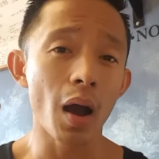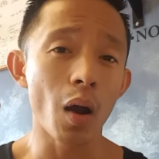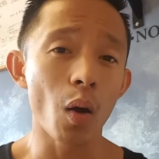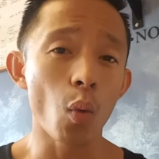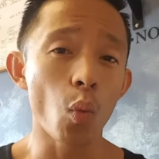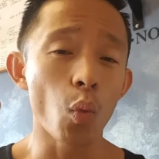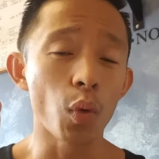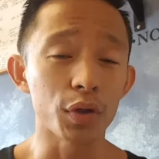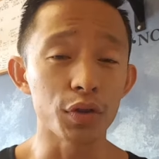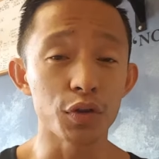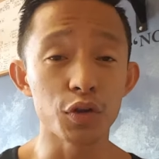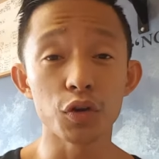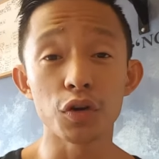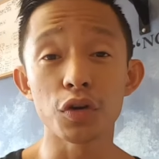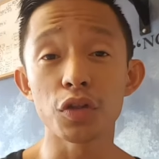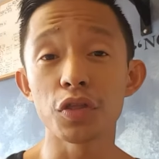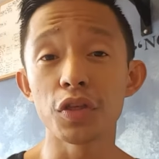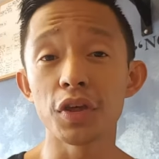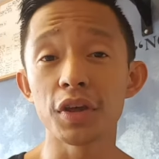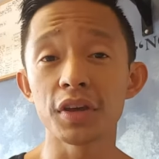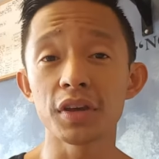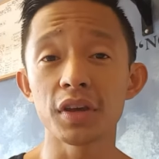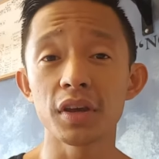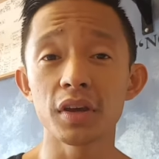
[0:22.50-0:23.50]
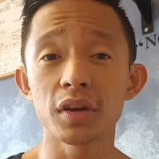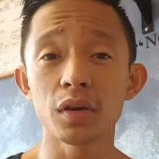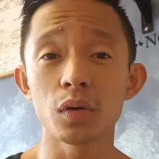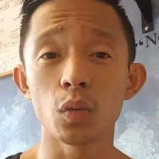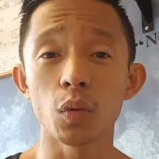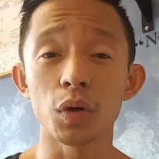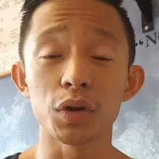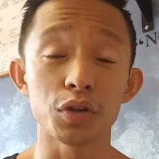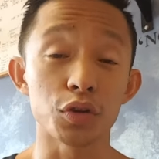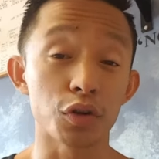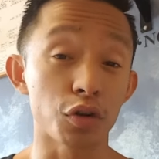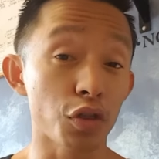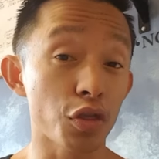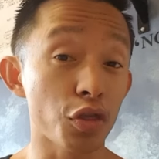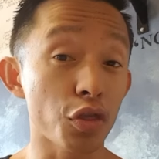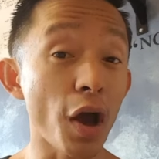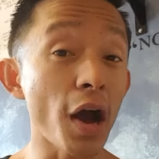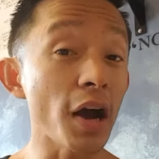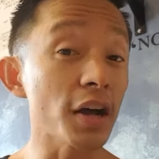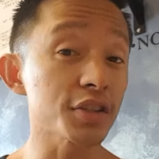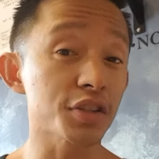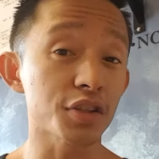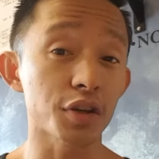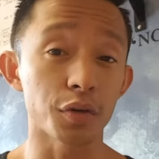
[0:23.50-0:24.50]
what you're thinking, what your
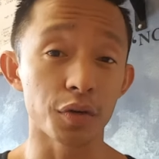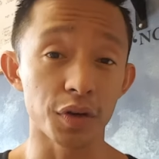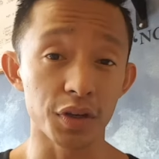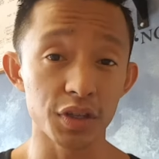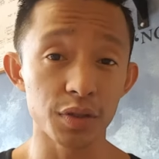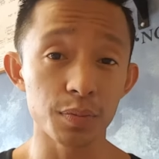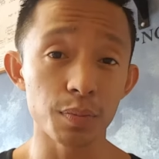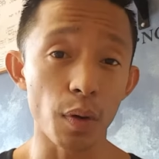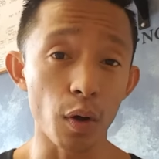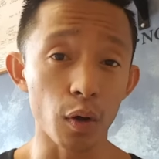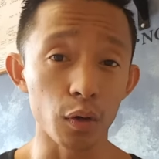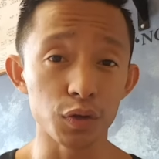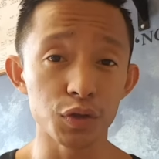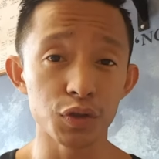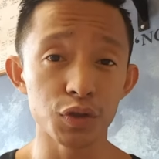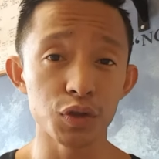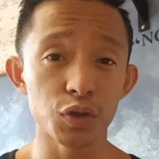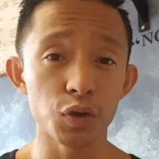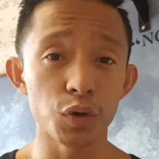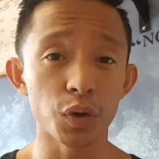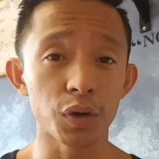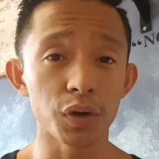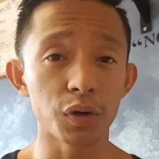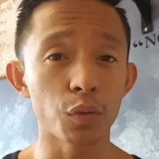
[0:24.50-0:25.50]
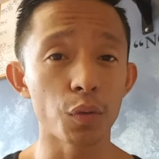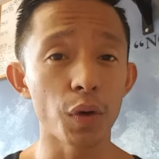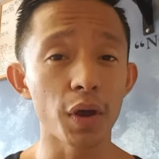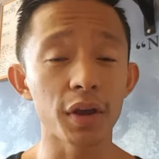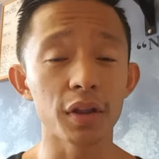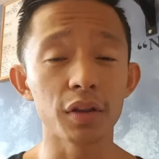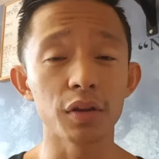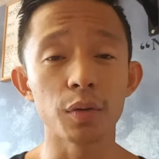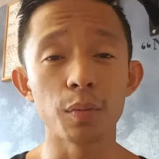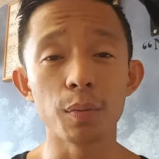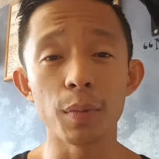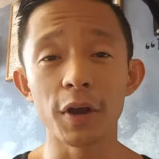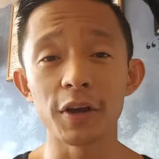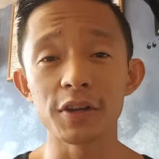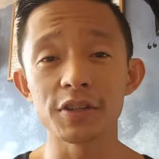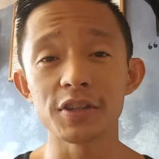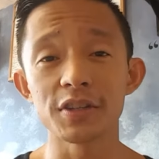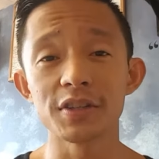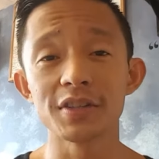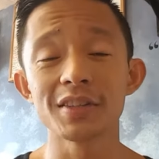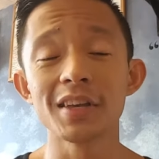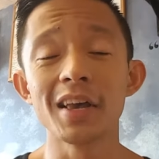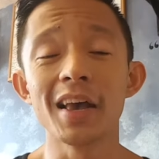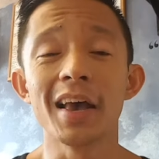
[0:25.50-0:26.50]
thoughts are exposed to on a regular
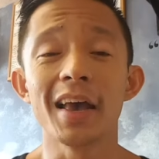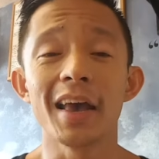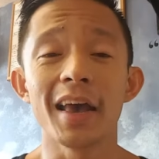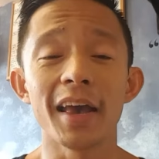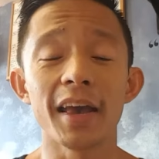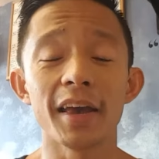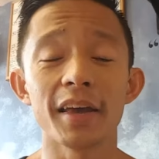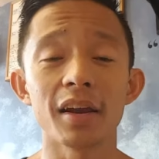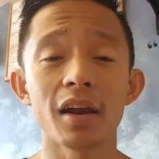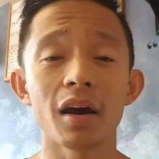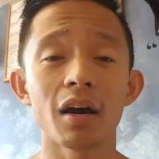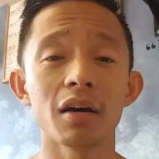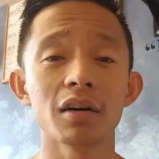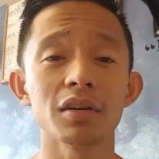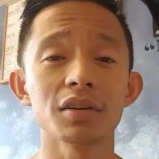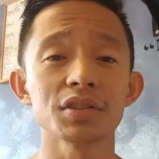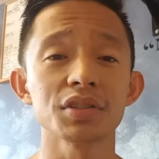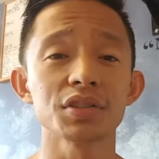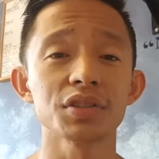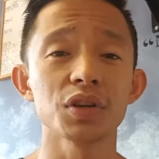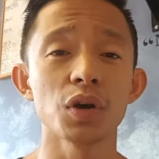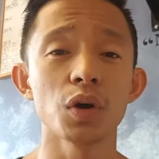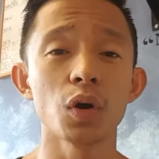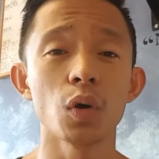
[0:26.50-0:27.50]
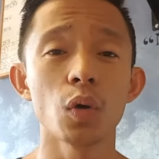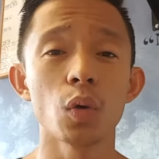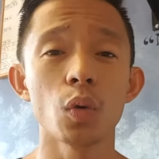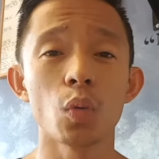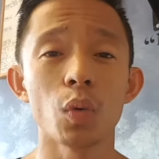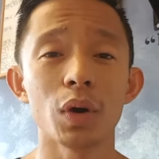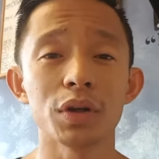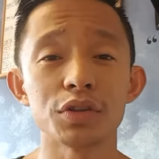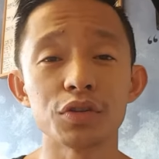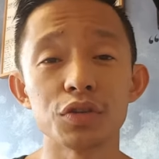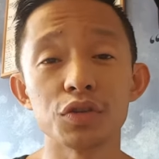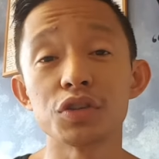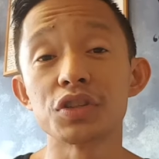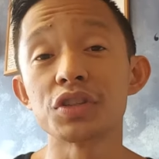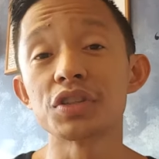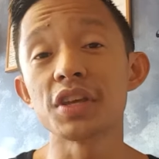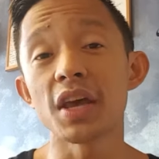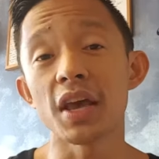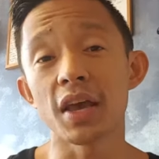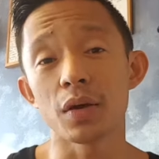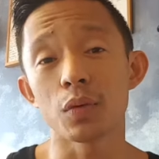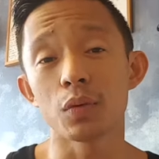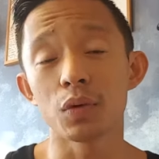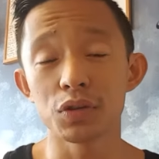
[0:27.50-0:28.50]
basis, and also what you
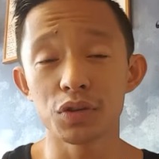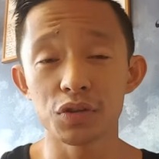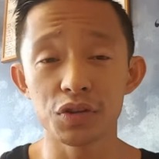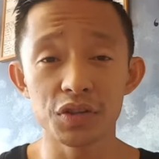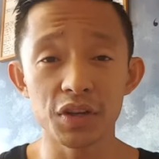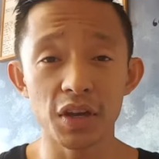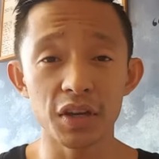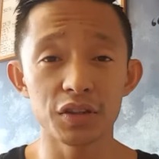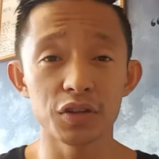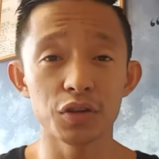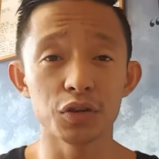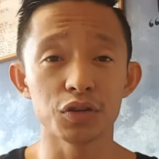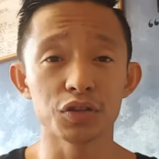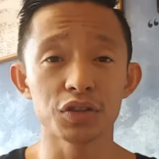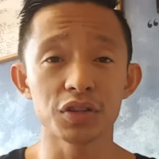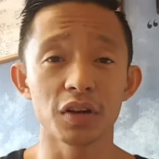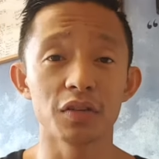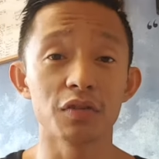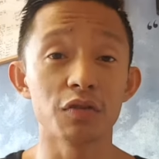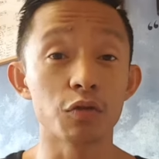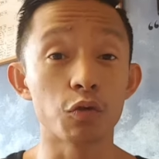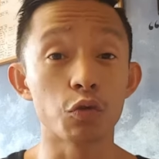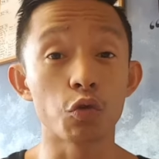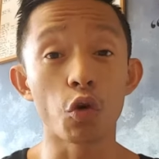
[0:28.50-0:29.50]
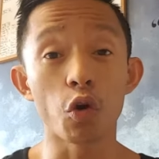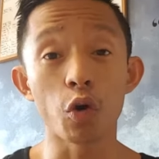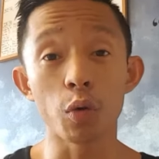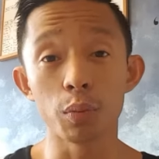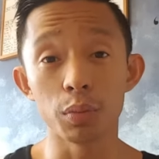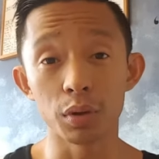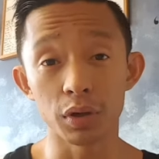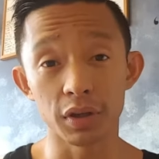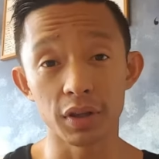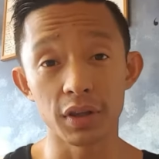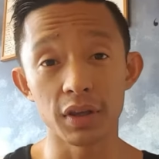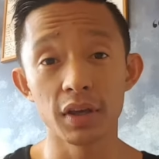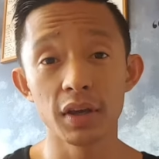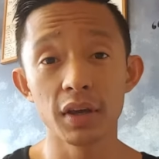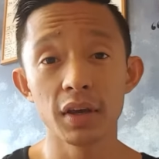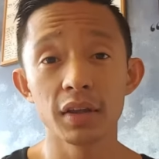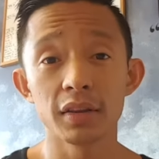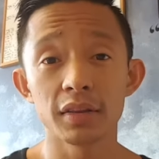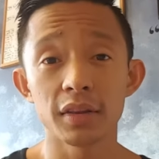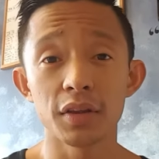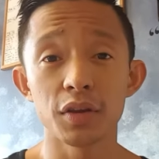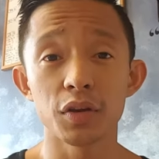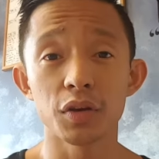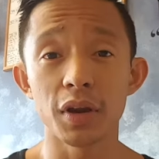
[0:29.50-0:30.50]
say to yourself verbally
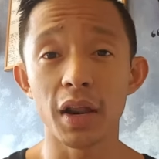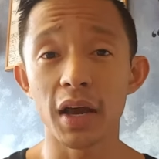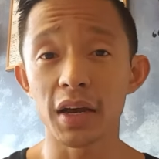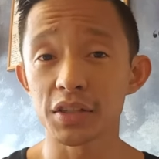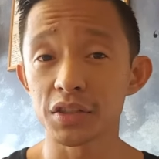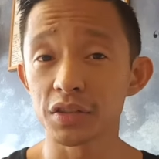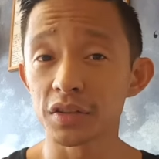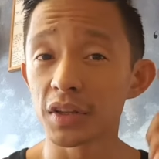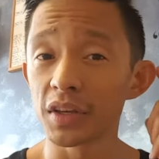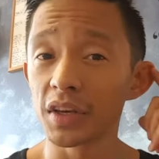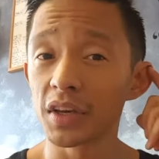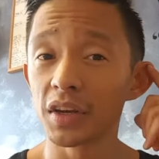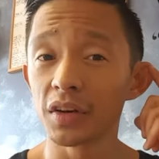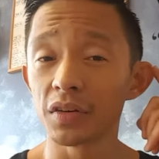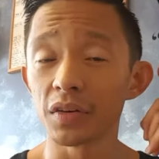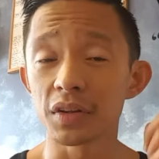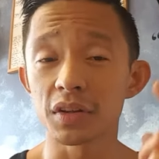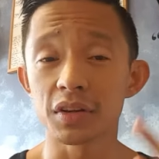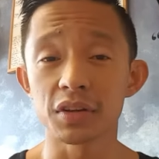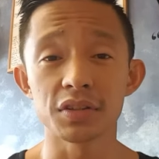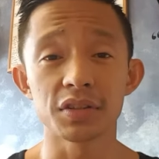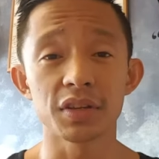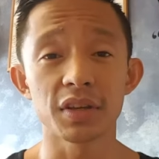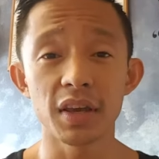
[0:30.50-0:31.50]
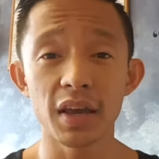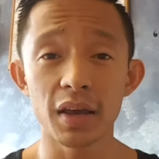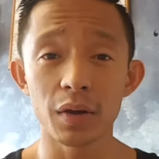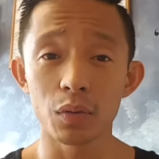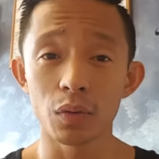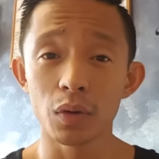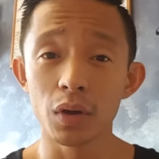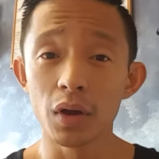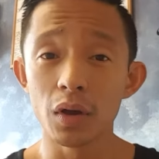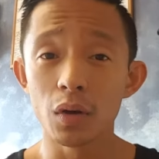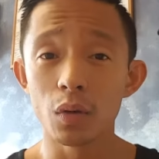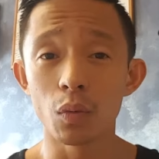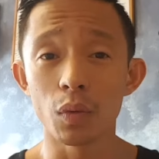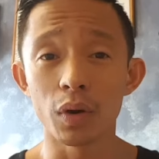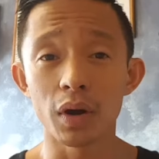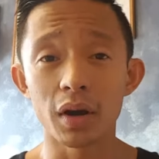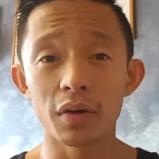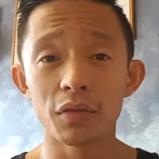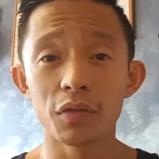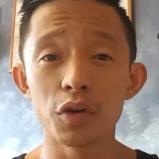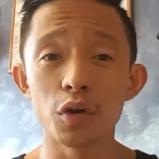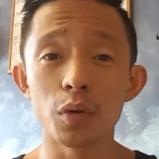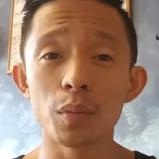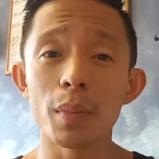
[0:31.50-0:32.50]
that you can actually hear it. Because again,
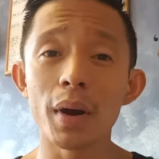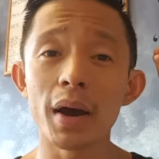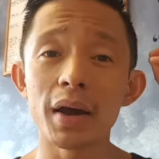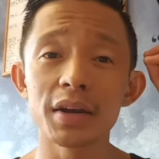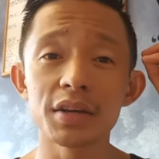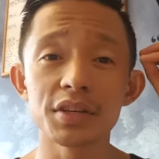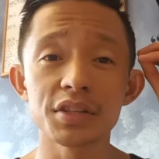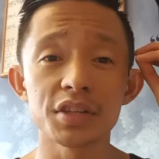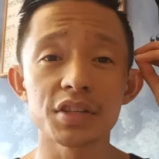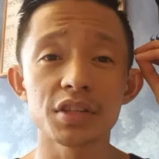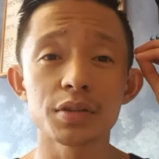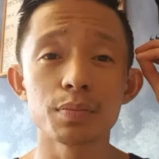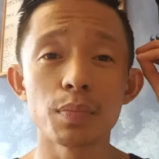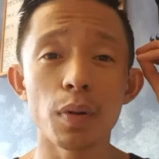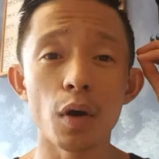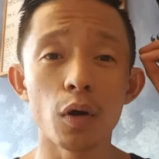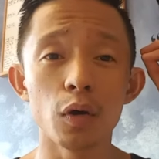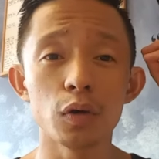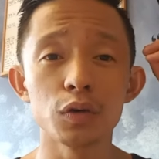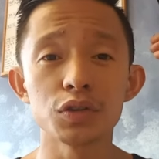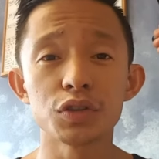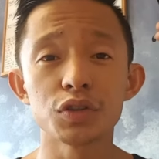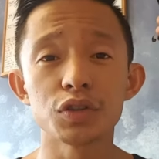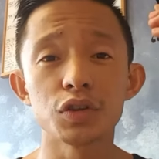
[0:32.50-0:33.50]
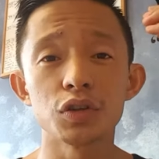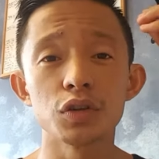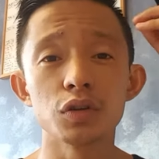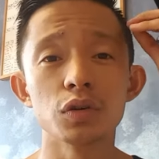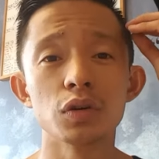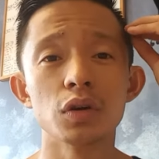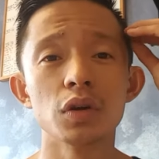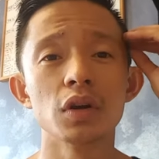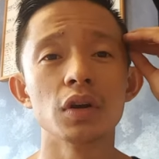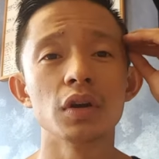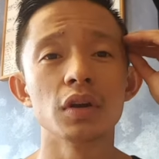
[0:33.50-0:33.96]
whatever your mind is exposed to